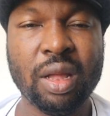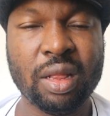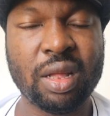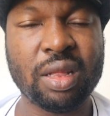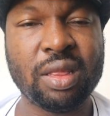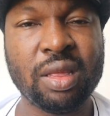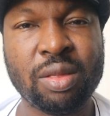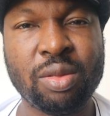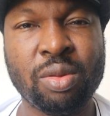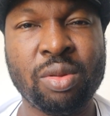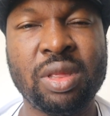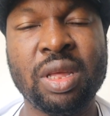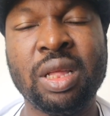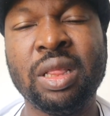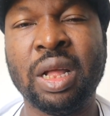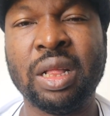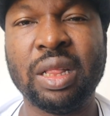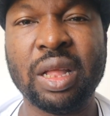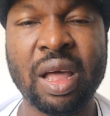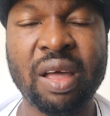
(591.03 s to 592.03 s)
That is to say
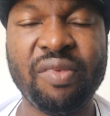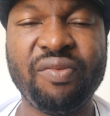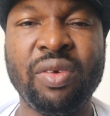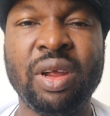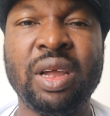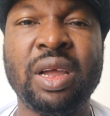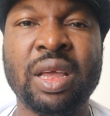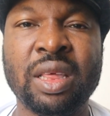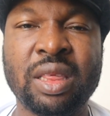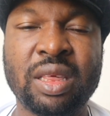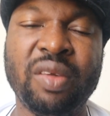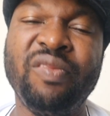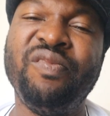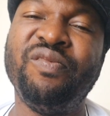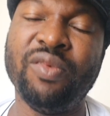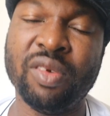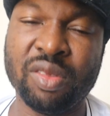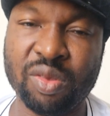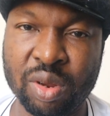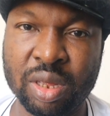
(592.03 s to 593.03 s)
that Africa is keep
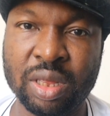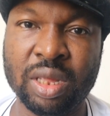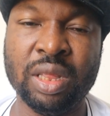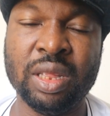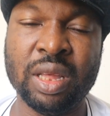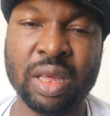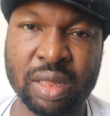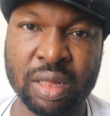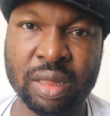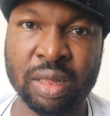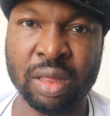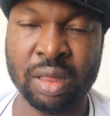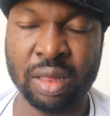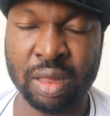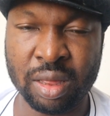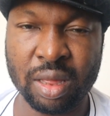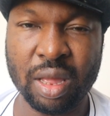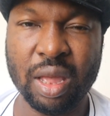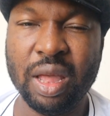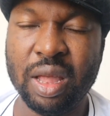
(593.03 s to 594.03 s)
frustrating their
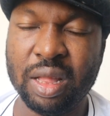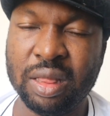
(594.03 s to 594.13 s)
citizens.